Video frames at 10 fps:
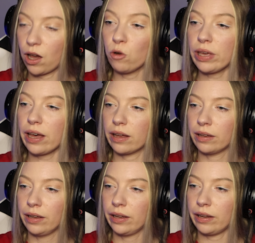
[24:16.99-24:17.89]
Oh yeah,
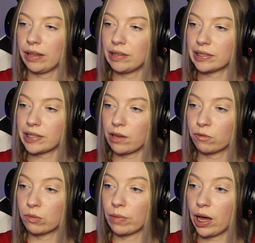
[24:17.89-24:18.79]
in the
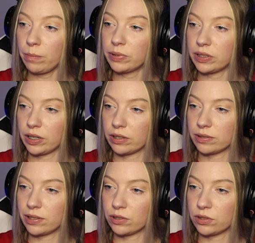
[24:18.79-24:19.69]
safe room
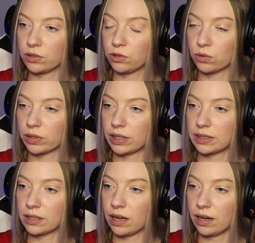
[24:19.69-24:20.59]
upstairs, there's a door
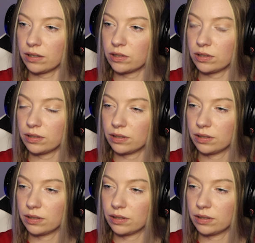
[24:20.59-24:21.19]
that's locked.